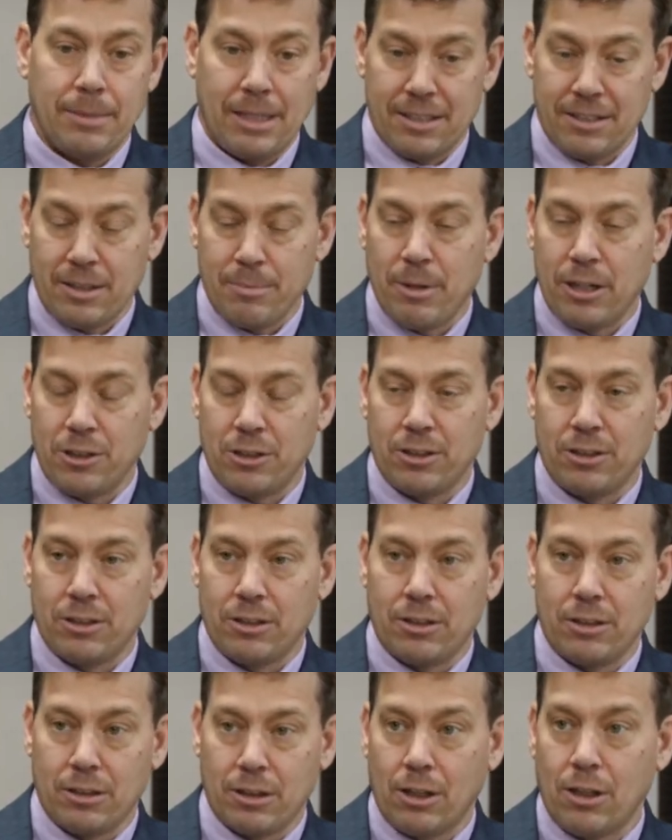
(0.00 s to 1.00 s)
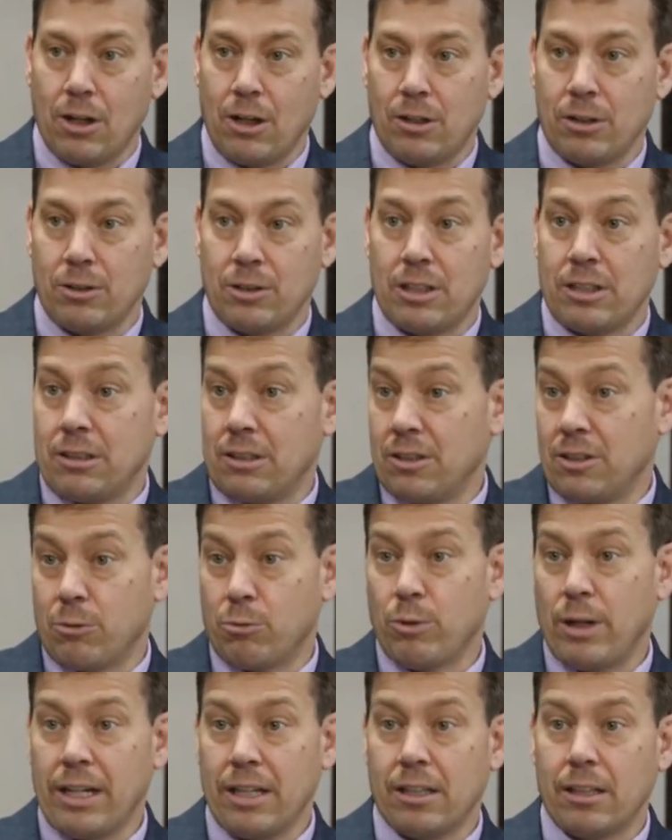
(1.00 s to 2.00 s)
As I mentioned, the college is a
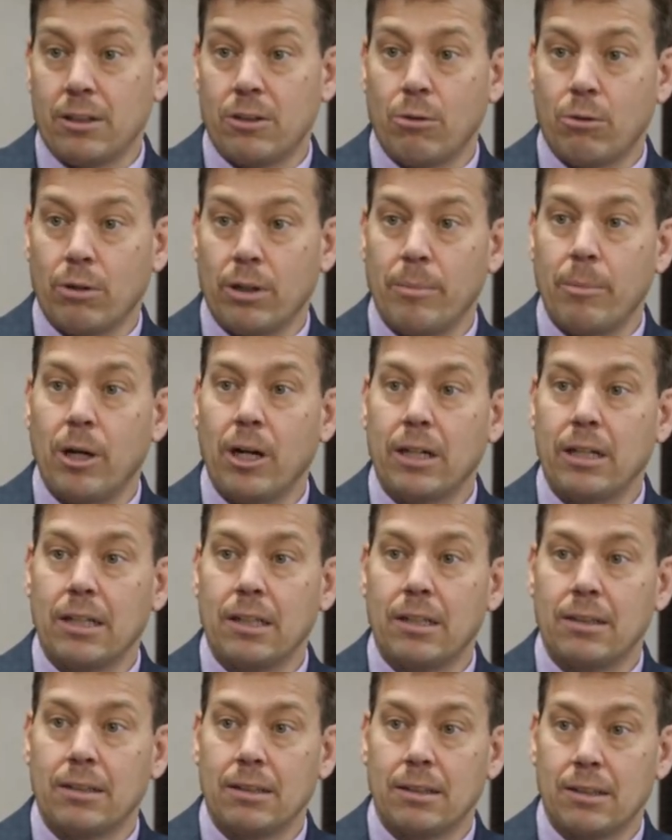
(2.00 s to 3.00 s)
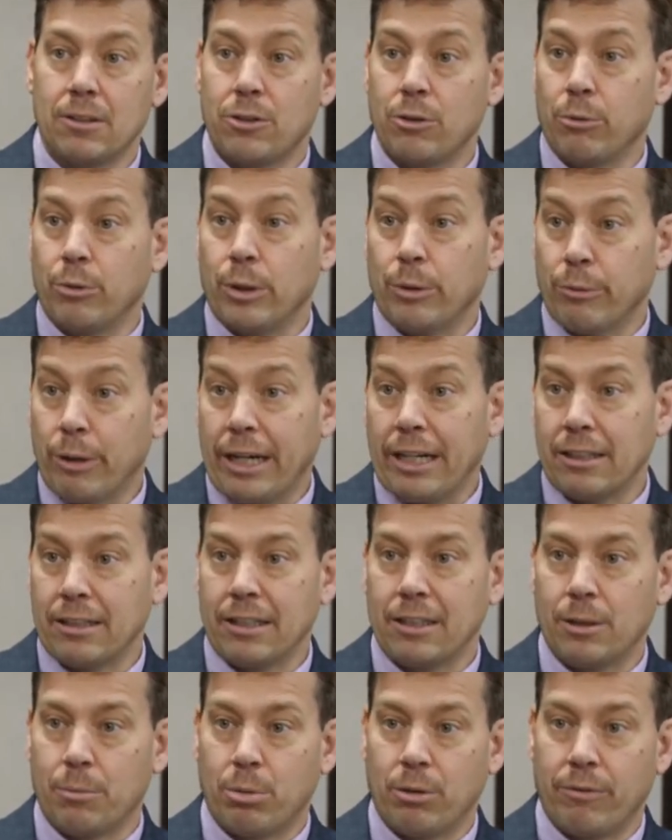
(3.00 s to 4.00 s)
regulatory body, and so we
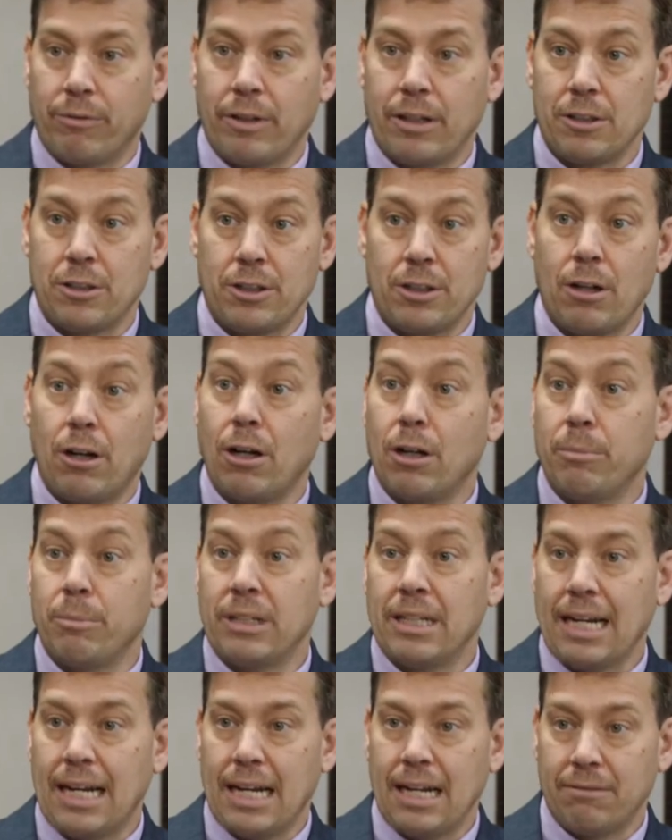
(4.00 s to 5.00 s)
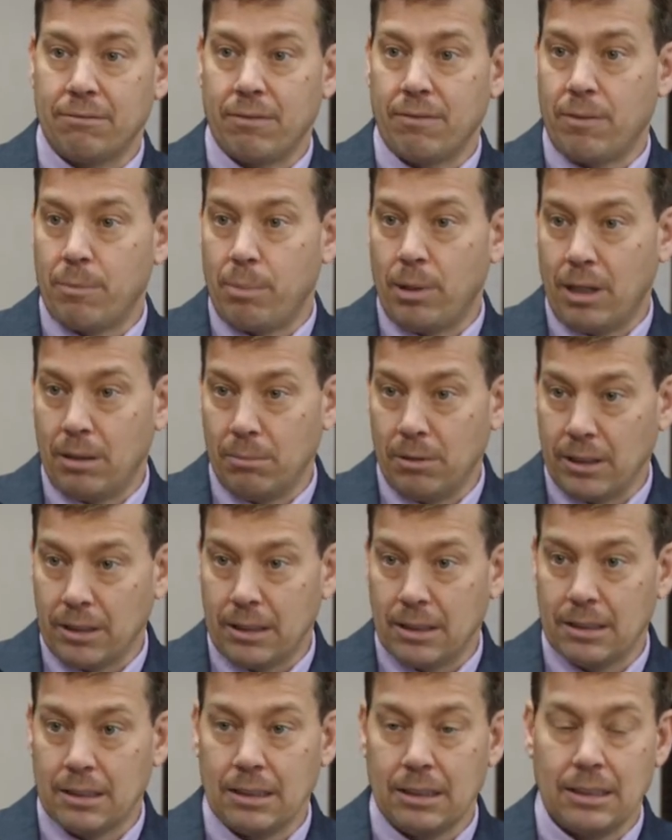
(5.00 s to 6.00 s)
regulate the profession on behalf of the
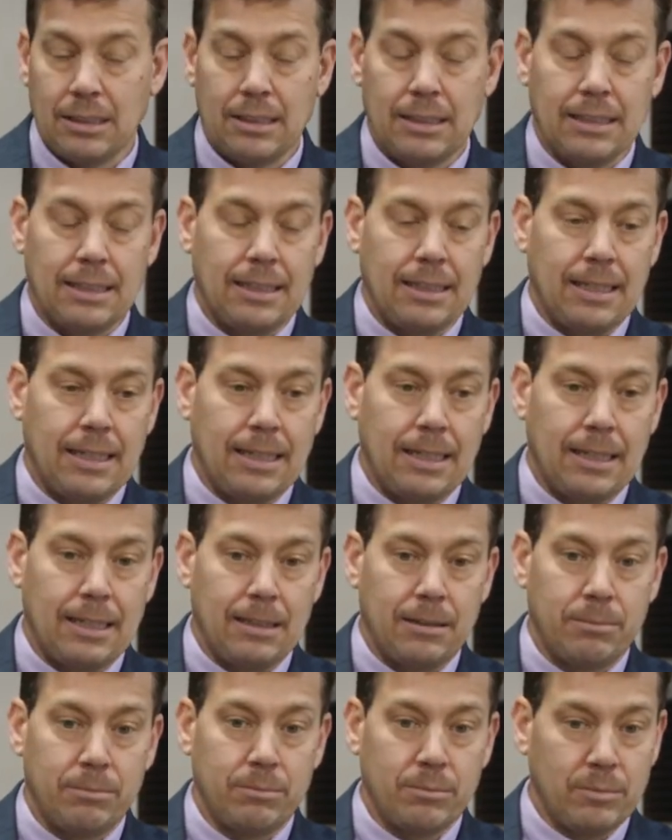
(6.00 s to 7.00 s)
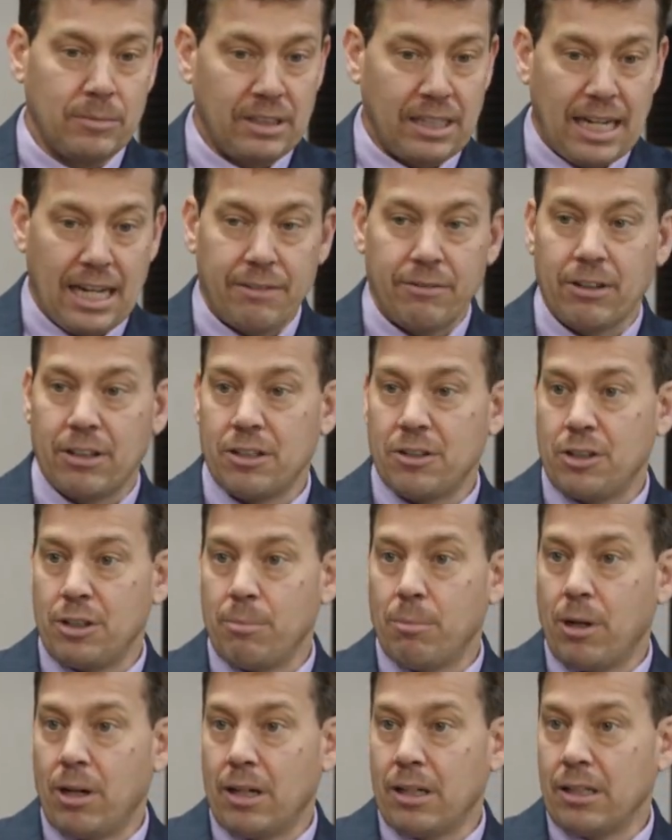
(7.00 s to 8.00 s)
public. The advocacy
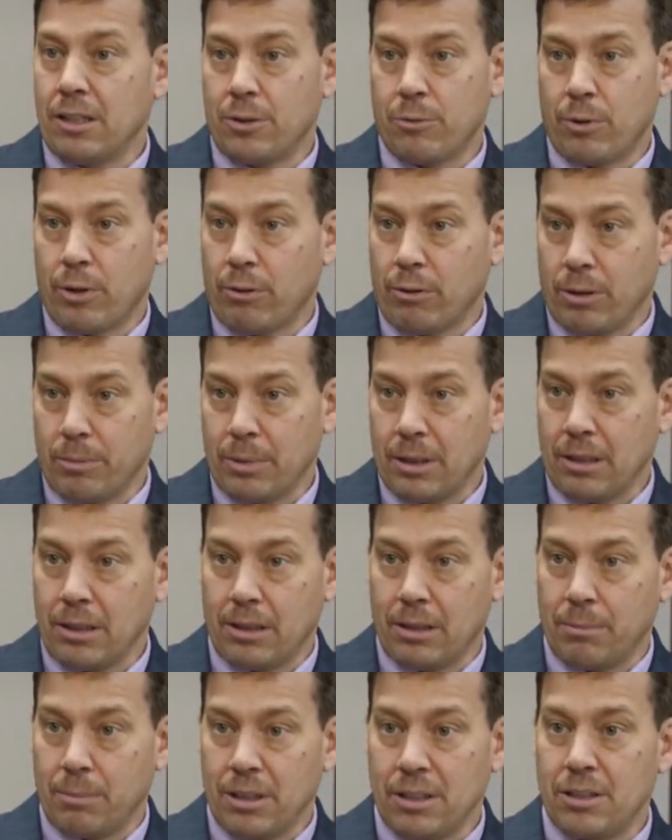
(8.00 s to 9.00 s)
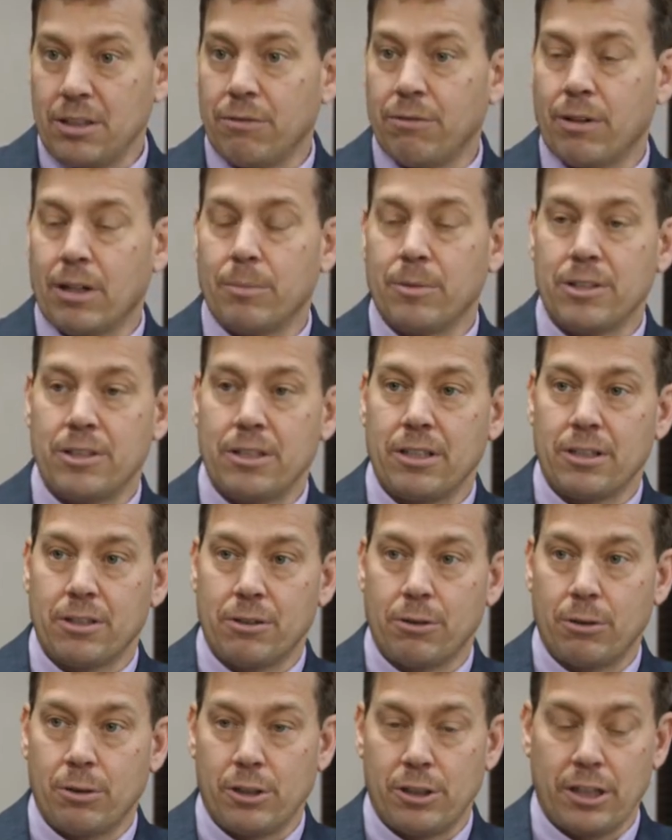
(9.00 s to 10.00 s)
bodies, whether it be the BC Pharmacy
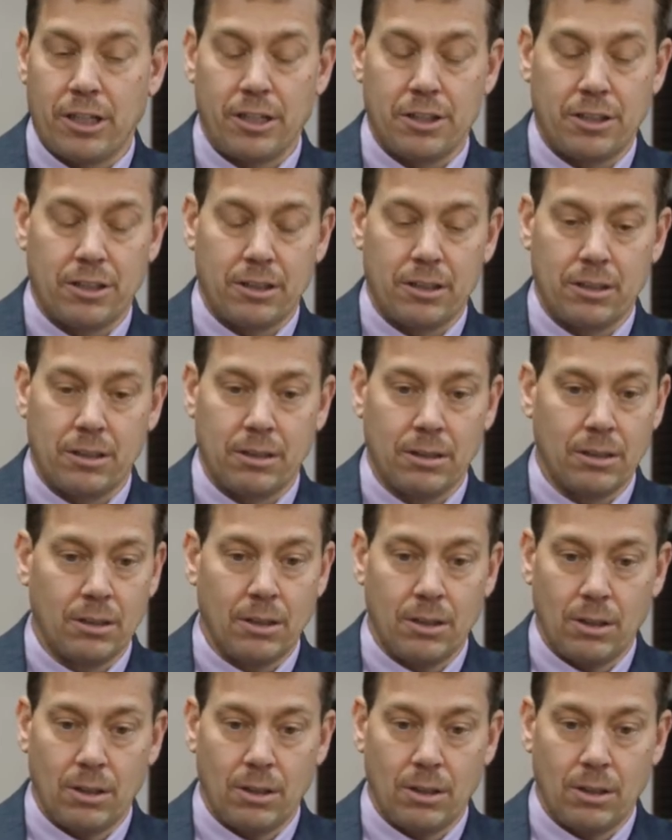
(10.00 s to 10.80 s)
Association,